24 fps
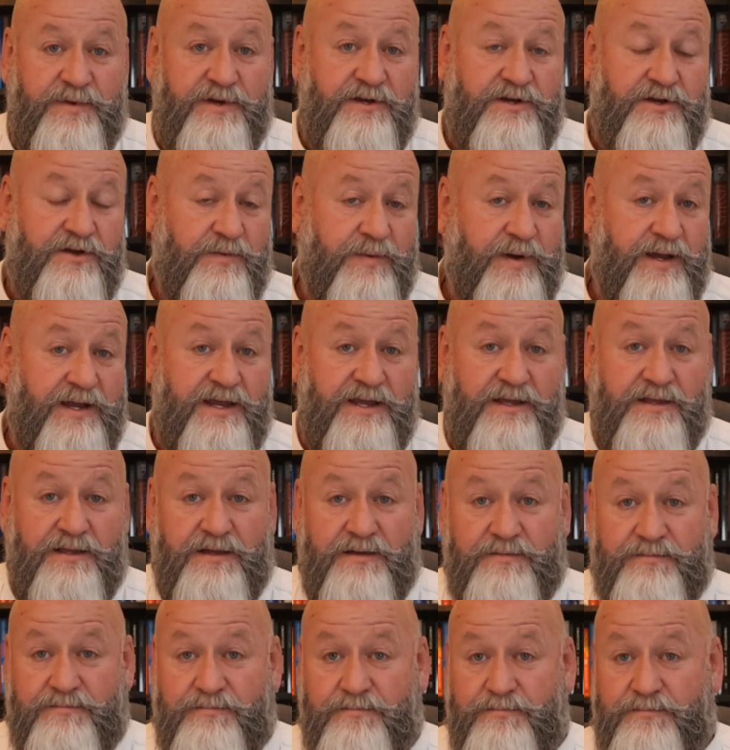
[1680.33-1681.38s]

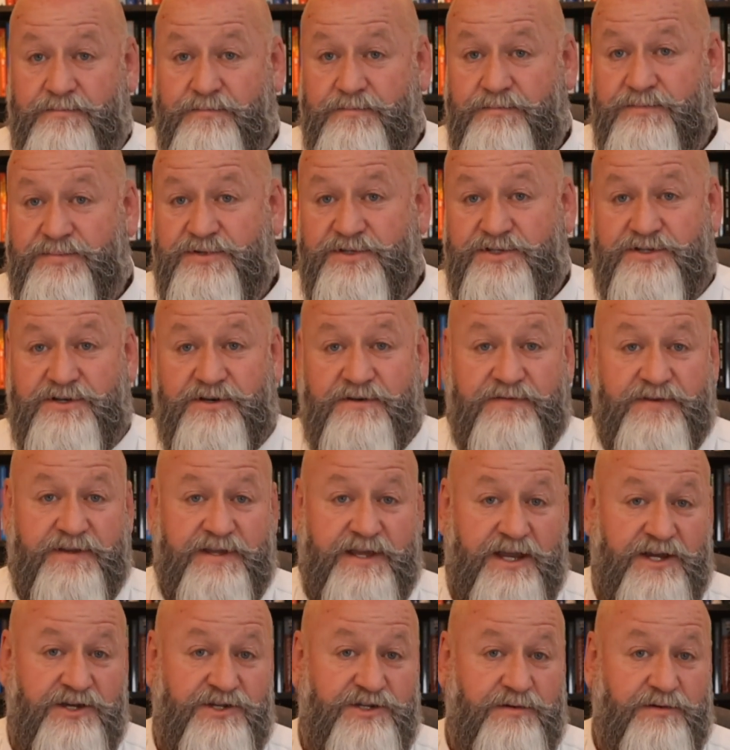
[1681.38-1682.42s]
curriculum,
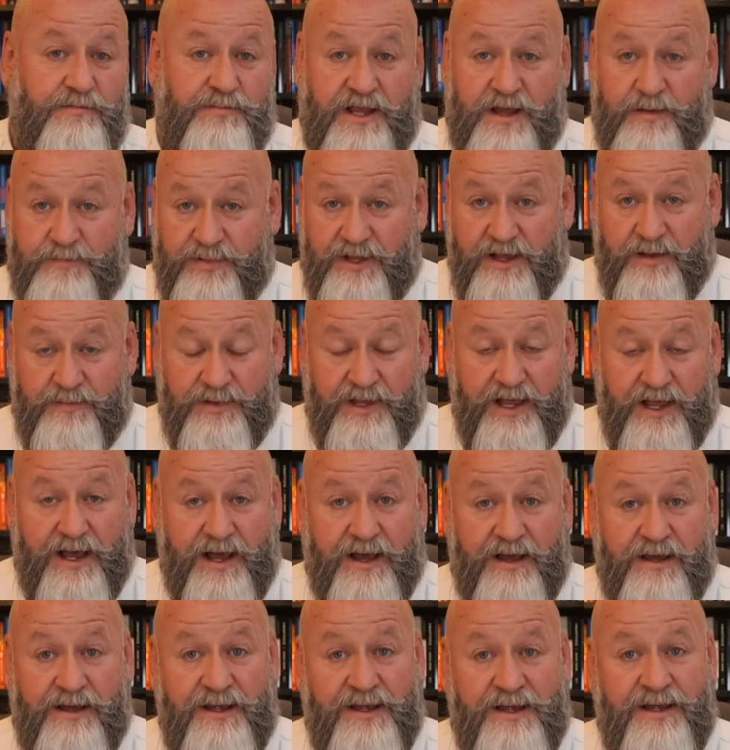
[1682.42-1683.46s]
certification, blah, blah,
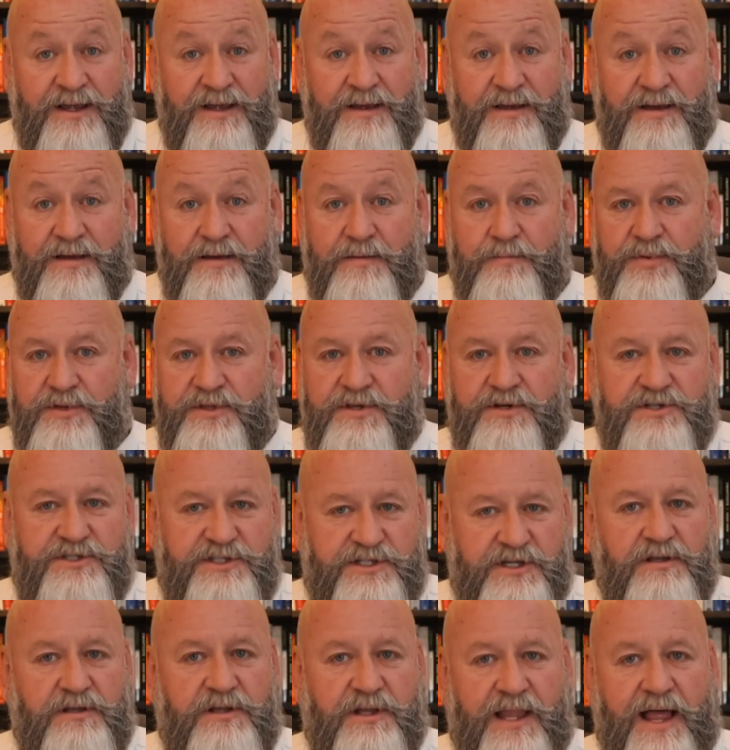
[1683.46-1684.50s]
blah. There's
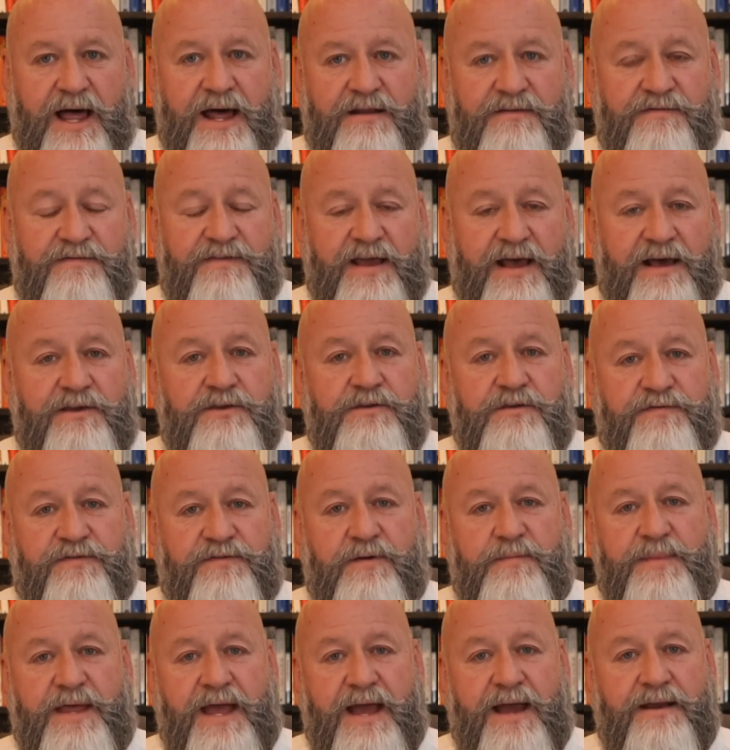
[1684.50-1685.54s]
still a lot of value
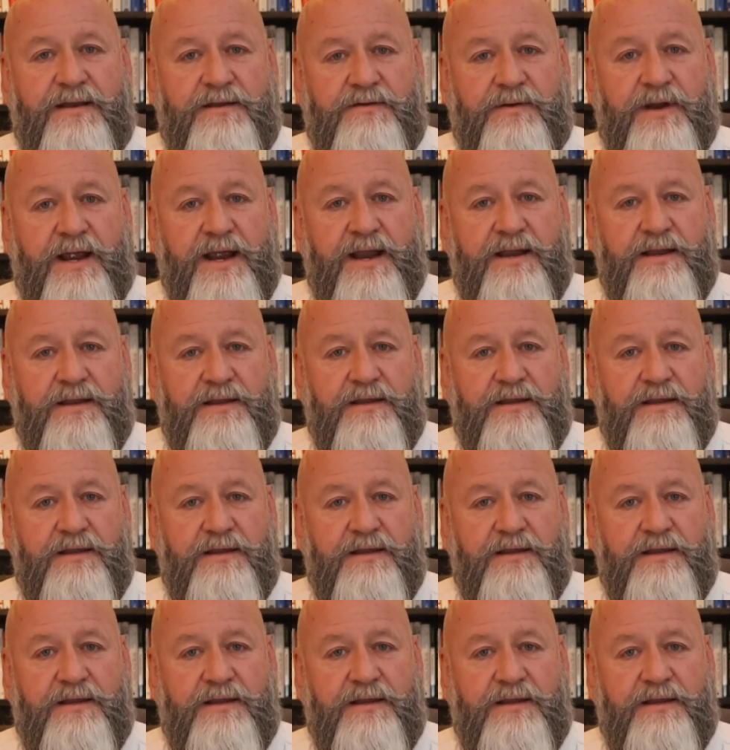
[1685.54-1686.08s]
from that, right?